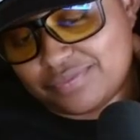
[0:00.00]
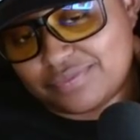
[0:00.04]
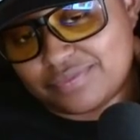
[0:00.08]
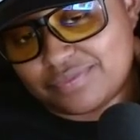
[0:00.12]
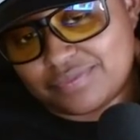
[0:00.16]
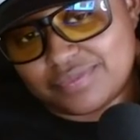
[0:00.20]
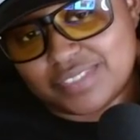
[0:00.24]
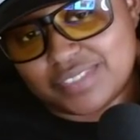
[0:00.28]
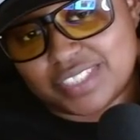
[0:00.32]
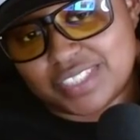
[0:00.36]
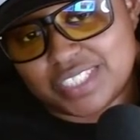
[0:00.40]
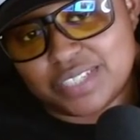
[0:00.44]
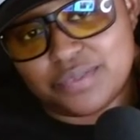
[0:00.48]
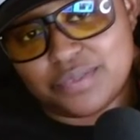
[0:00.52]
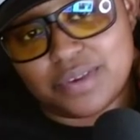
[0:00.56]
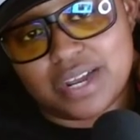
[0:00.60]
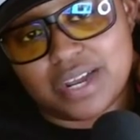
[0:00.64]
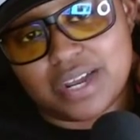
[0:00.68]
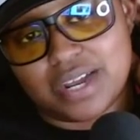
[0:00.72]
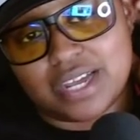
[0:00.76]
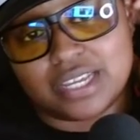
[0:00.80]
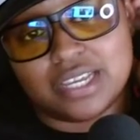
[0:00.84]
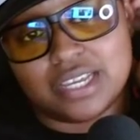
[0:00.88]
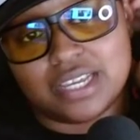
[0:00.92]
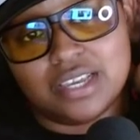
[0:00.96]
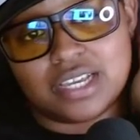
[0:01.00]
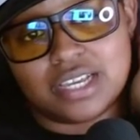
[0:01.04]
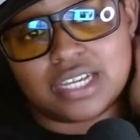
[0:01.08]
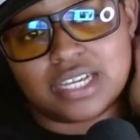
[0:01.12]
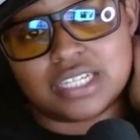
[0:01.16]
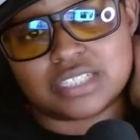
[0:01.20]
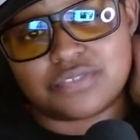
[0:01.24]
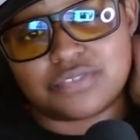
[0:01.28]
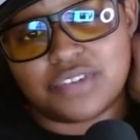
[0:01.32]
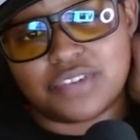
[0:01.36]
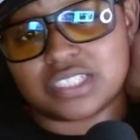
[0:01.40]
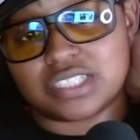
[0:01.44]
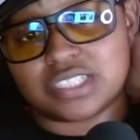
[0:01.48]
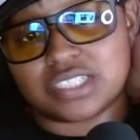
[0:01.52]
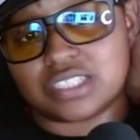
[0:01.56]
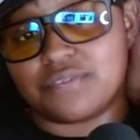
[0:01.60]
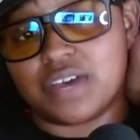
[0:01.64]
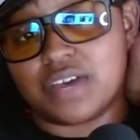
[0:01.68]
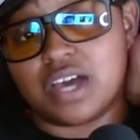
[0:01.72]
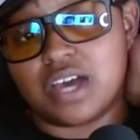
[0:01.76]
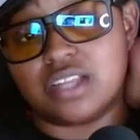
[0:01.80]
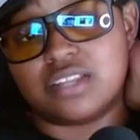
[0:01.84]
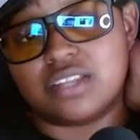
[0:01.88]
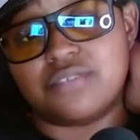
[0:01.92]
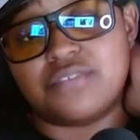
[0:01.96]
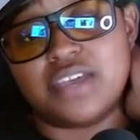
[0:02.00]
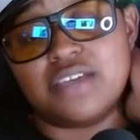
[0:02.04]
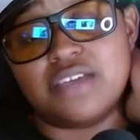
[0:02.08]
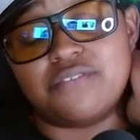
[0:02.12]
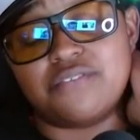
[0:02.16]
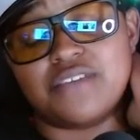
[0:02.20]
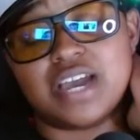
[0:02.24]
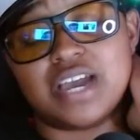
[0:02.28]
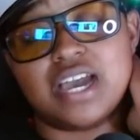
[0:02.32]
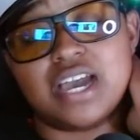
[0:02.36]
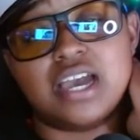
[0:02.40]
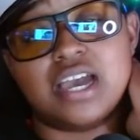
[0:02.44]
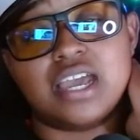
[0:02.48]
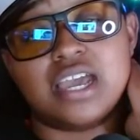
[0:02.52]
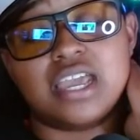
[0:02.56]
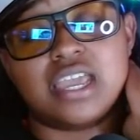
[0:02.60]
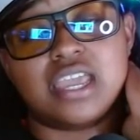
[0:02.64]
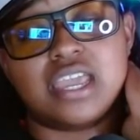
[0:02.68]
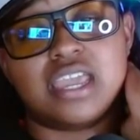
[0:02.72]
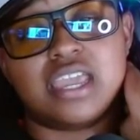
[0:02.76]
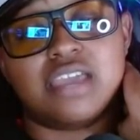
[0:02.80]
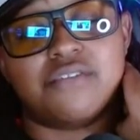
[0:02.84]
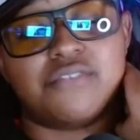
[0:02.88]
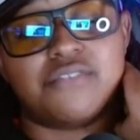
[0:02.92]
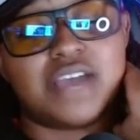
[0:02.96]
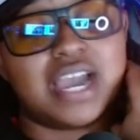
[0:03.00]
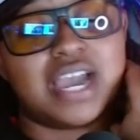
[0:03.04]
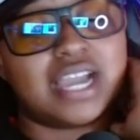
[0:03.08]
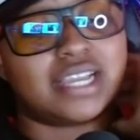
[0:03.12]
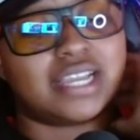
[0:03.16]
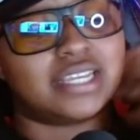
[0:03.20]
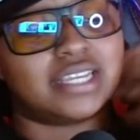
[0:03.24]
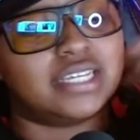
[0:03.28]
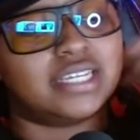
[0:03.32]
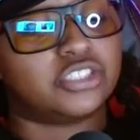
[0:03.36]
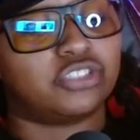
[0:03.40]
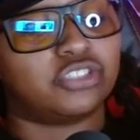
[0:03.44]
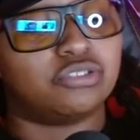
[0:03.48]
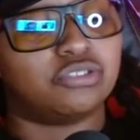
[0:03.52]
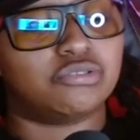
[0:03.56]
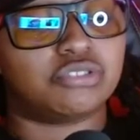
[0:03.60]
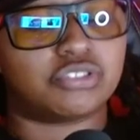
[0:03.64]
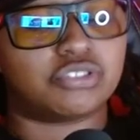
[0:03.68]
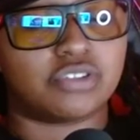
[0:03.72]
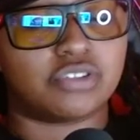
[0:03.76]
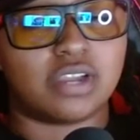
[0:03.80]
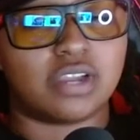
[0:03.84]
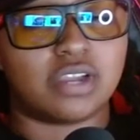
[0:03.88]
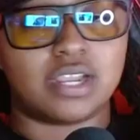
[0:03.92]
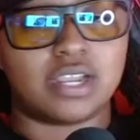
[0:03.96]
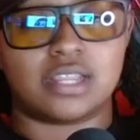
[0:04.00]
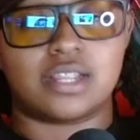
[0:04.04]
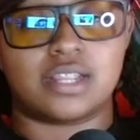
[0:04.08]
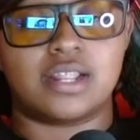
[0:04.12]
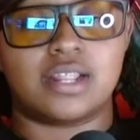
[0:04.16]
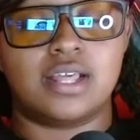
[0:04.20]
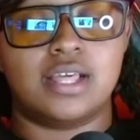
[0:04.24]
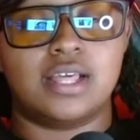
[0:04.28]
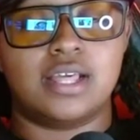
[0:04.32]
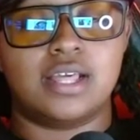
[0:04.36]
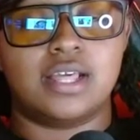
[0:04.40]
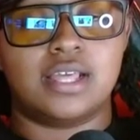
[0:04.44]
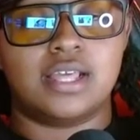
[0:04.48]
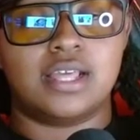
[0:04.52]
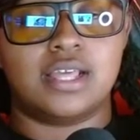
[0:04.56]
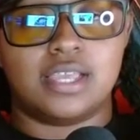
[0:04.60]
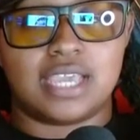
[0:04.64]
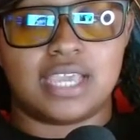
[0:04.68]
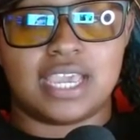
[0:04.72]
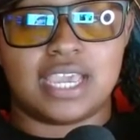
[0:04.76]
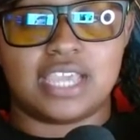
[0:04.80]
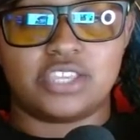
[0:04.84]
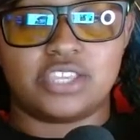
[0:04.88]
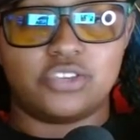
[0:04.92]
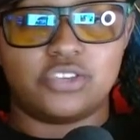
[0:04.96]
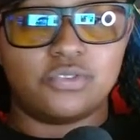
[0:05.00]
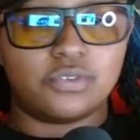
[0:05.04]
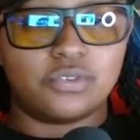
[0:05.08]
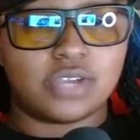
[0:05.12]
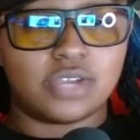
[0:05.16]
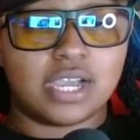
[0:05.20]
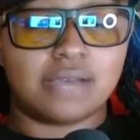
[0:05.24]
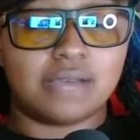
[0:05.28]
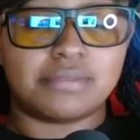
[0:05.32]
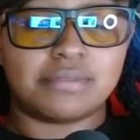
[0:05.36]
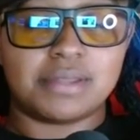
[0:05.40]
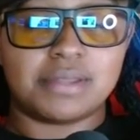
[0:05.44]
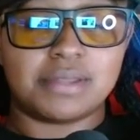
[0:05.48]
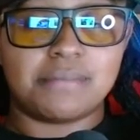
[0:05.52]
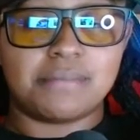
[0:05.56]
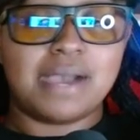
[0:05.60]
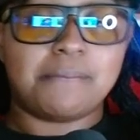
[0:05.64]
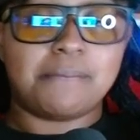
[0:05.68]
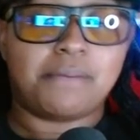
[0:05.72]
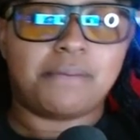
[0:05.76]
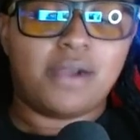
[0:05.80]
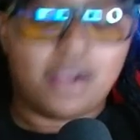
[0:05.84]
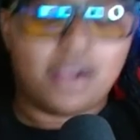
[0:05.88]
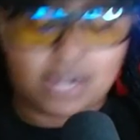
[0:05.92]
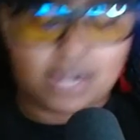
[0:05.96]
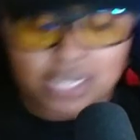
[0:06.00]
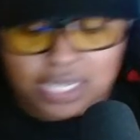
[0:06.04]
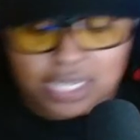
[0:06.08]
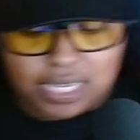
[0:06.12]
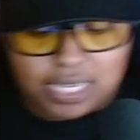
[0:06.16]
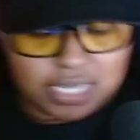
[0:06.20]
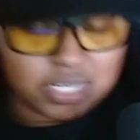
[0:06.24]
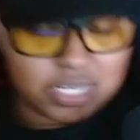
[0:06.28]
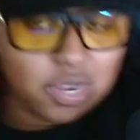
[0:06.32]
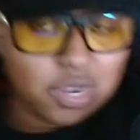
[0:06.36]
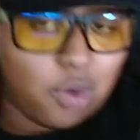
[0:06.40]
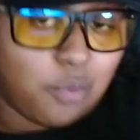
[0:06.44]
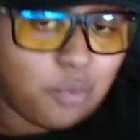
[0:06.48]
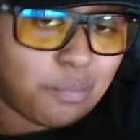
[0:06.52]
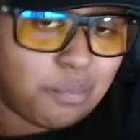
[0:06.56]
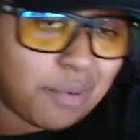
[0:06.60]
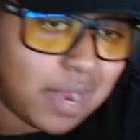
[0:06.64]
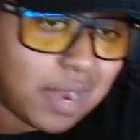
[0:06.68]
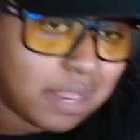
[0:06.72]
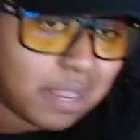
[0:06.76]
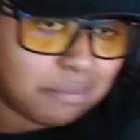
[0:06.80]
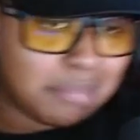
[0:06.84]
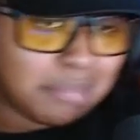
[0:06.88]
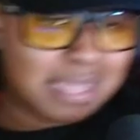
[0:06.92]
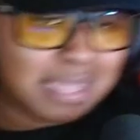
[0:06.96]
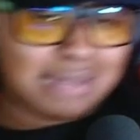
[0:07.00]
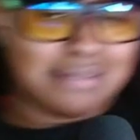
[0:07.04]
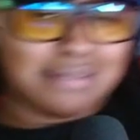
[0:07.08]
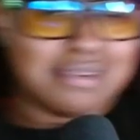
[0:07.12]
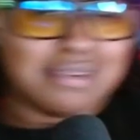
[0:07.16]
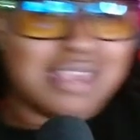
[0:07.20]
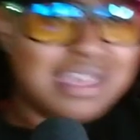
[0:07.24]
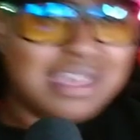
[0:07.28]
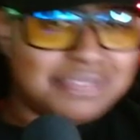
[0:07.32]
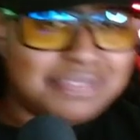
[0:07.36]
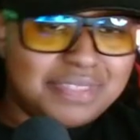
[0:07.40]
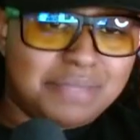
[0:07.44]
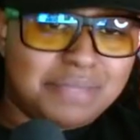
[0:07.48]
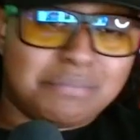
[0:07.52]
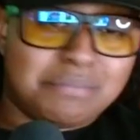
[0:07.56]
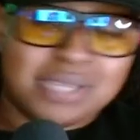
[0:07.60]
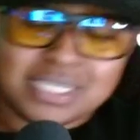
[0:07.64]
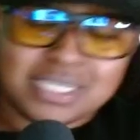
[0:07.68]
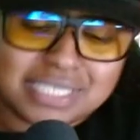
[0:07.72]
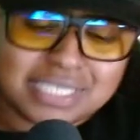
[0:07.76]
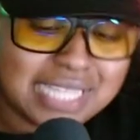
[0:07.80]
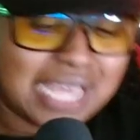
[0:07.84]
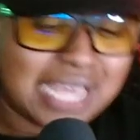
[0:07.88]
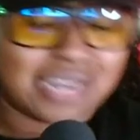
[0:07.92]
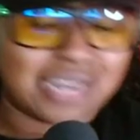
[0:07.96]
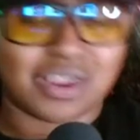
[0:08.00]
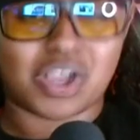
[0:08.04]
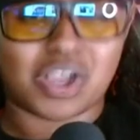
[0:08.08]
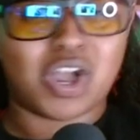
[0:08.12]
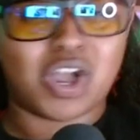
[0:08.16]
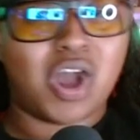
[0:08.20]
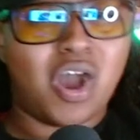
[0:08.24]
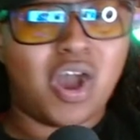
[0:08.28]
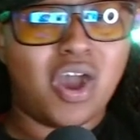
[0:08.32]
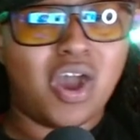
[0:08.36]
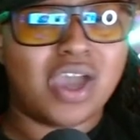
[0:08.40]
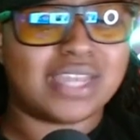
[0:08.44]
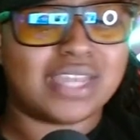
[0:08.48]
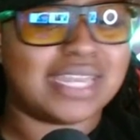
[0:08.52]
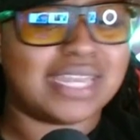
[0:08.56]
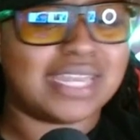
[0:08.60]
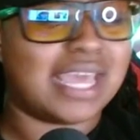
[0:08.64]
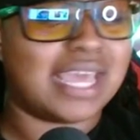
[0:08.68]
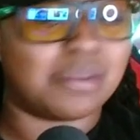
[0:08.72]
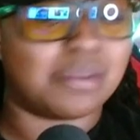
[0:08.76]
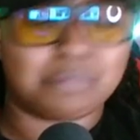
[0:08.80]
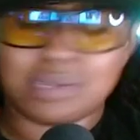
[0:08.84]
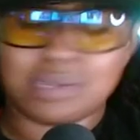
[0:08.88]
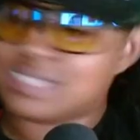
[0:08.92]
She right. Cause first of all, if I get you straight and you come to my party and don't bring me nothing, bitch, not a card, not a piece